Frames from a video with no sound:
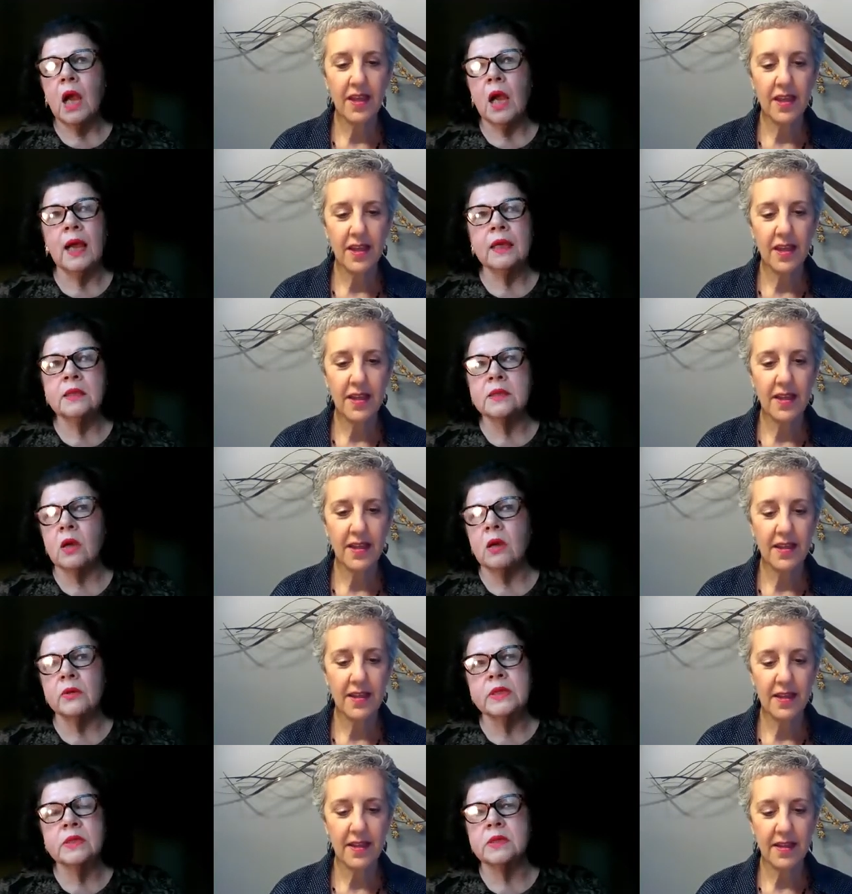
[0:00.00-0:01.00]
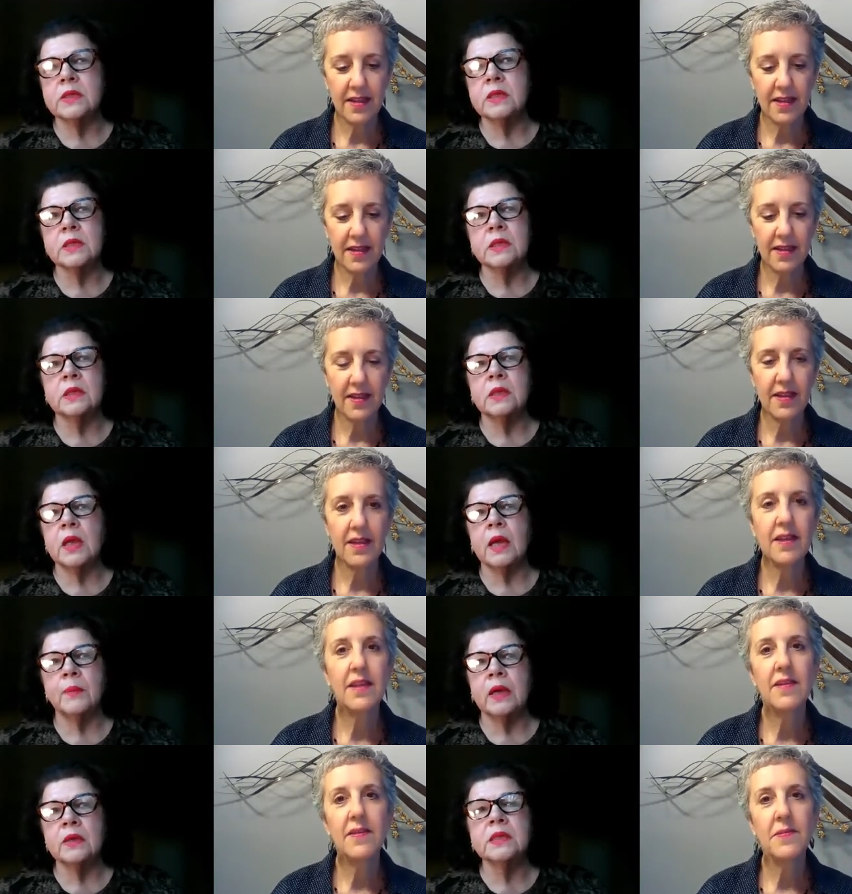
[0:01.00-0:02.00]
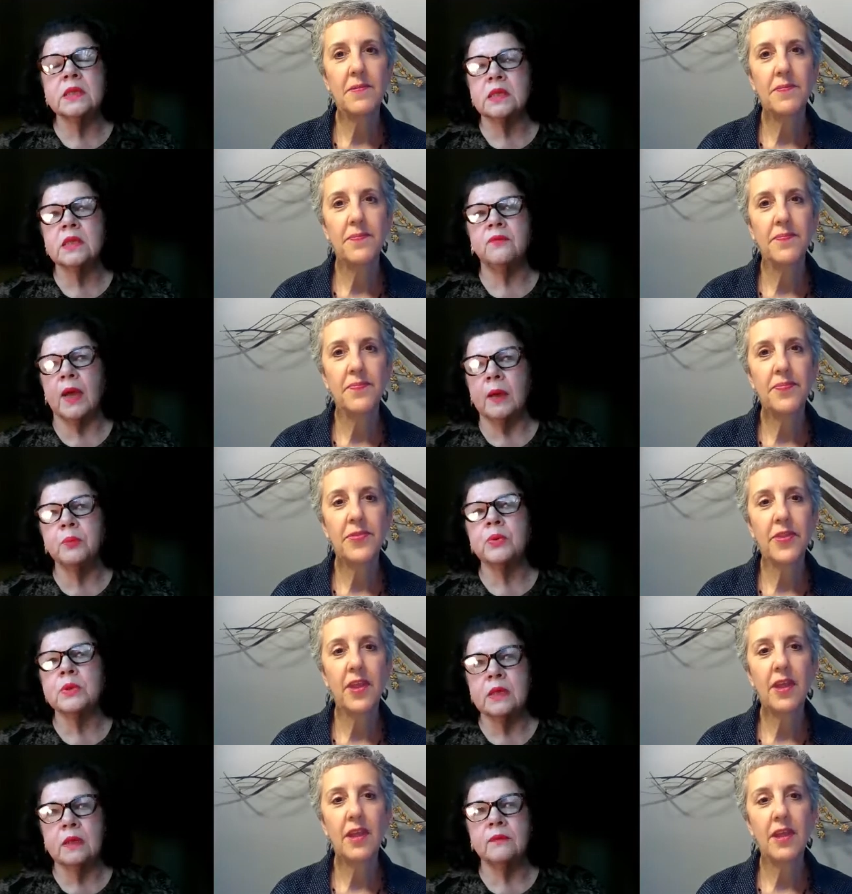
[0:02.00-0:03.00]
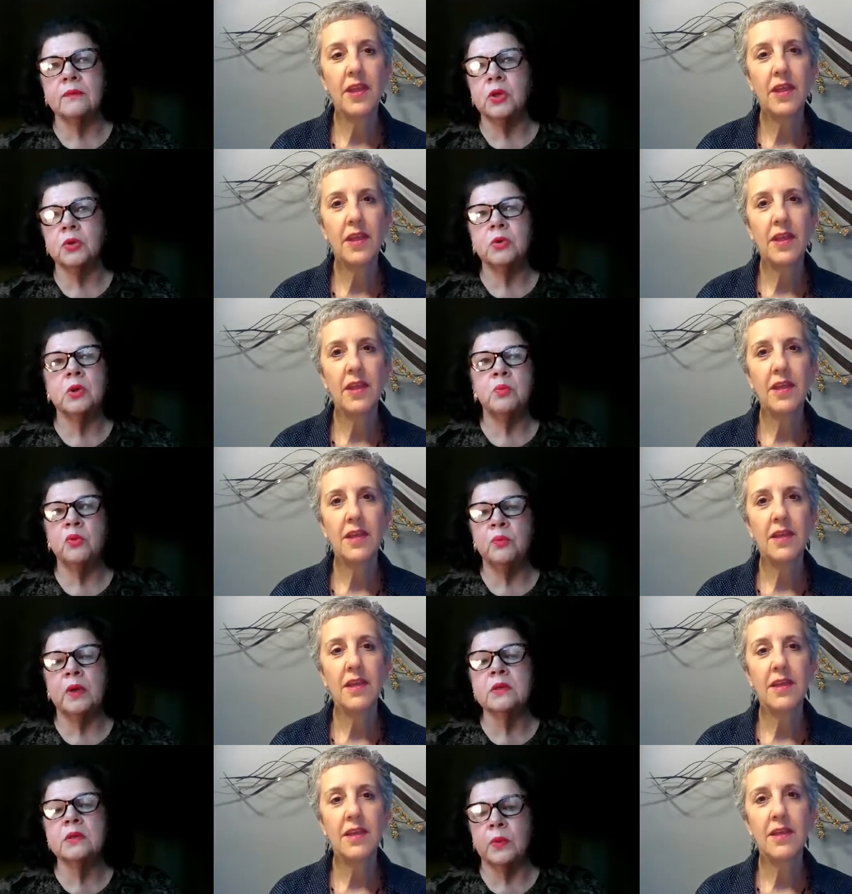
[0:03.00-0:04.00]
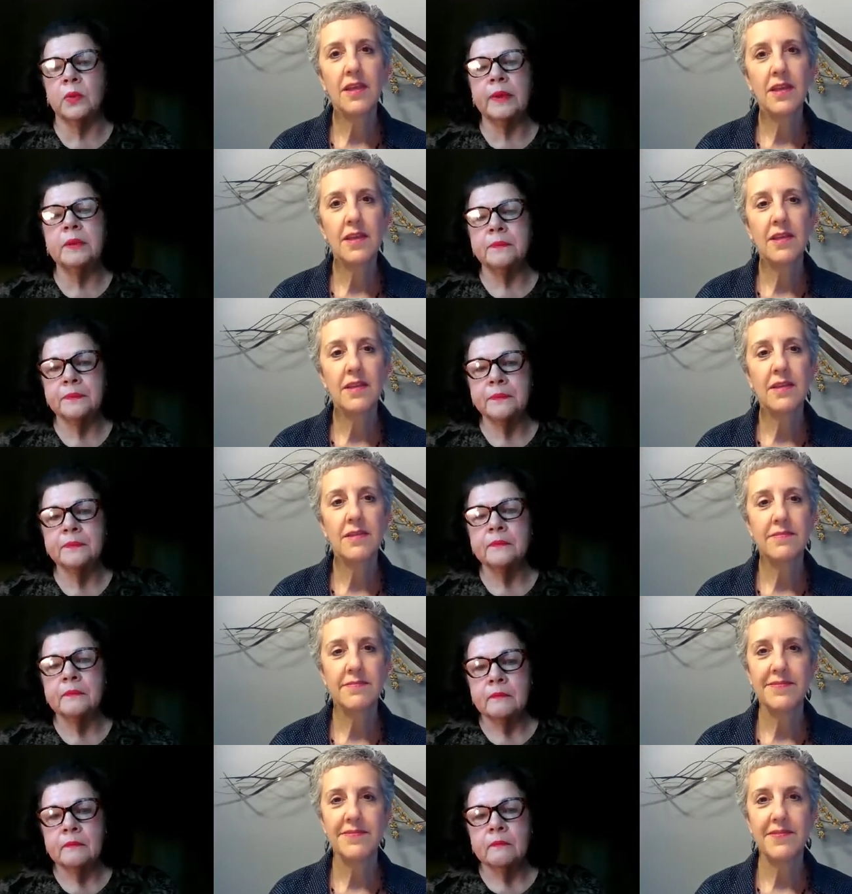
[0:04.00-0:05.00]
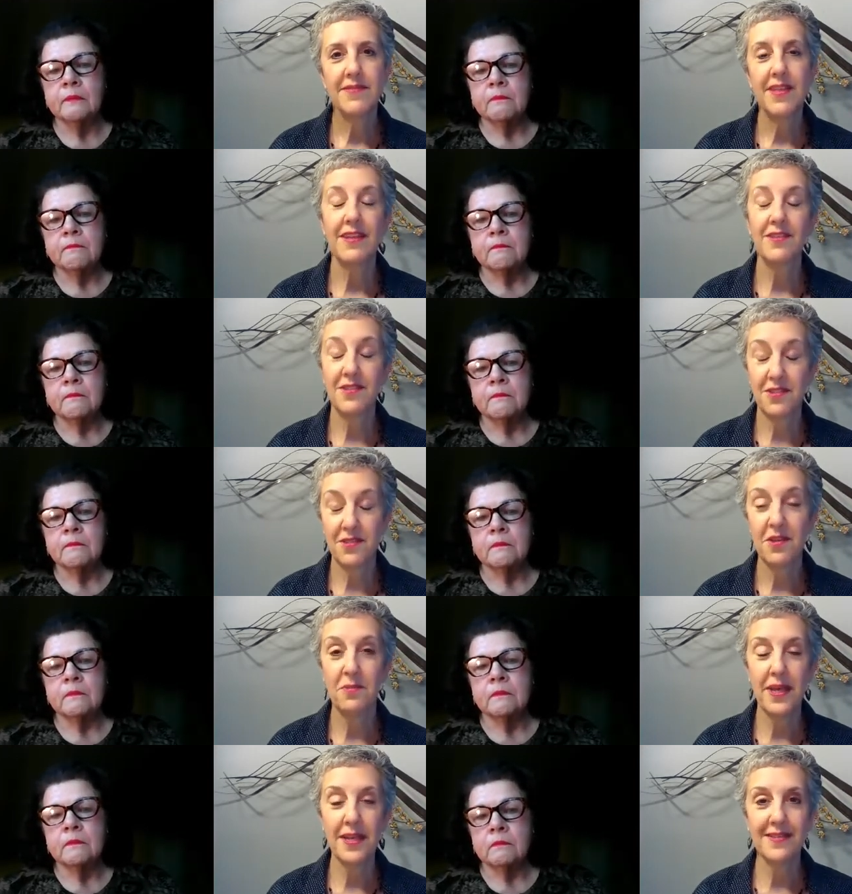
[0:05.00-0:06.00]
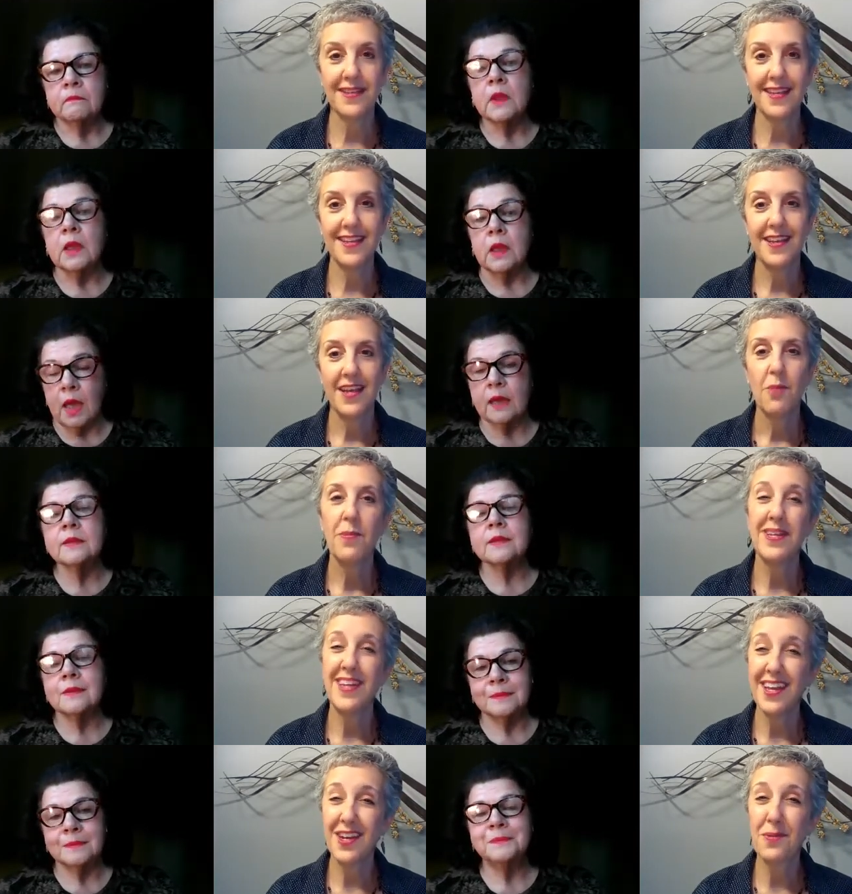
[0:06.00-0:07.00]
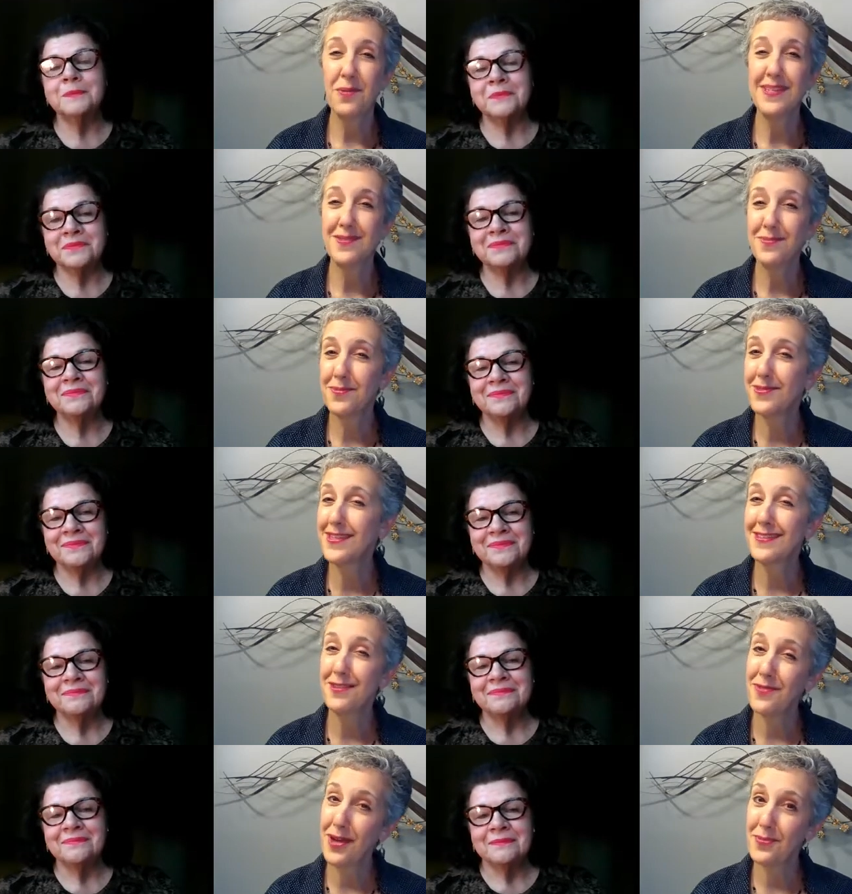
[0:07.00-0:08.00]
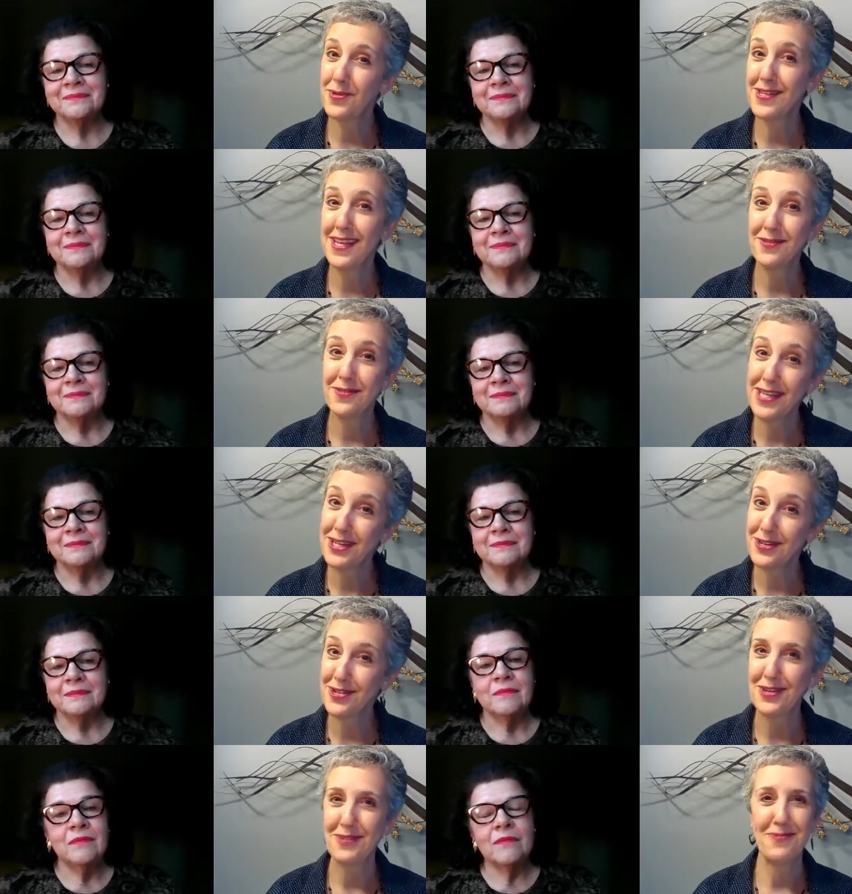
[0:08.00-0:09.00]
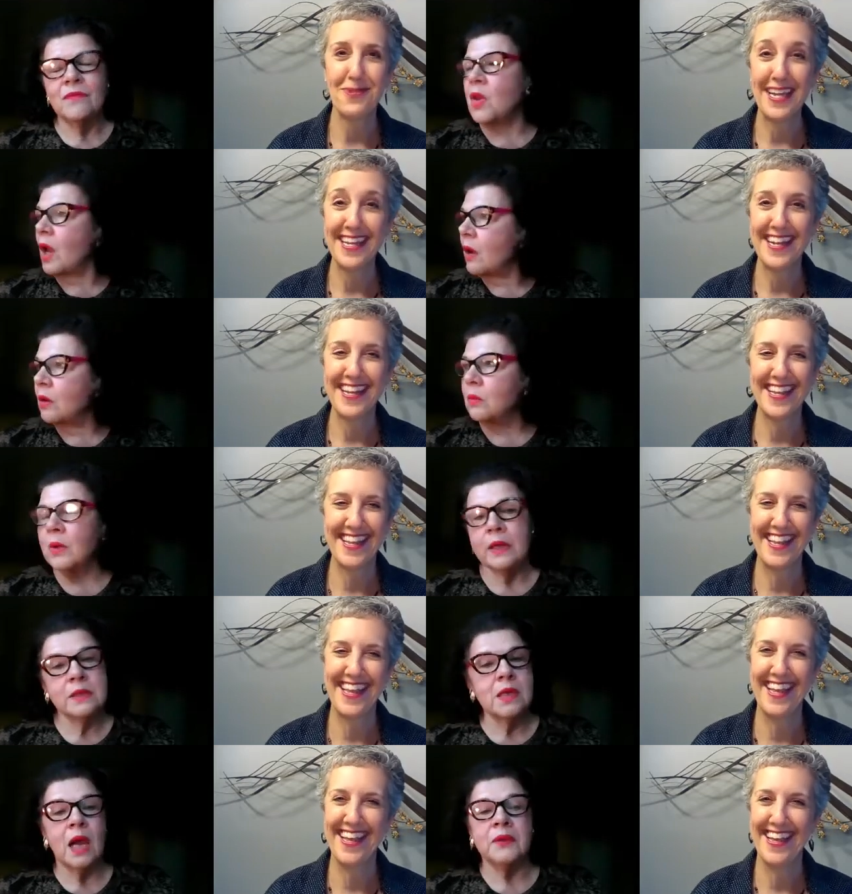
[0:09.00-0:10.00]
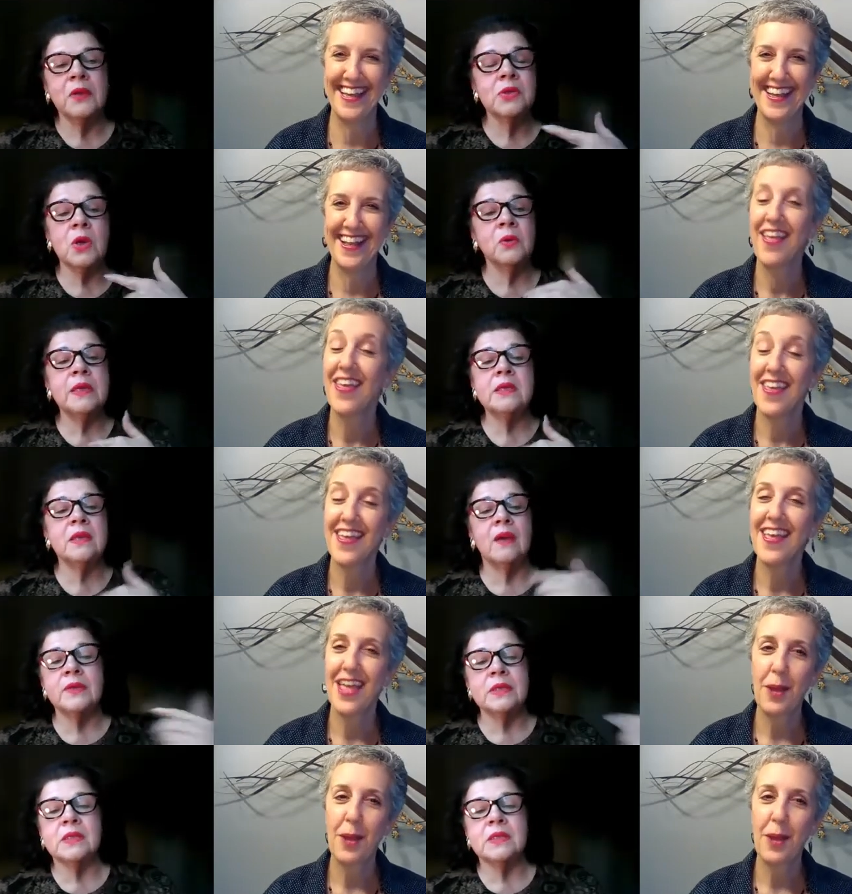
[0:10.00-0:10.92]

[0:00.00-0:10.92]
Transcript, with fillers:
Speaker 1: I saw a statistic that about 65% of the union movement is women
Speaker 2: that's amazing. Yes. But not always 65% of leadership, right? No,
Speaker 1: it's not. There's only seven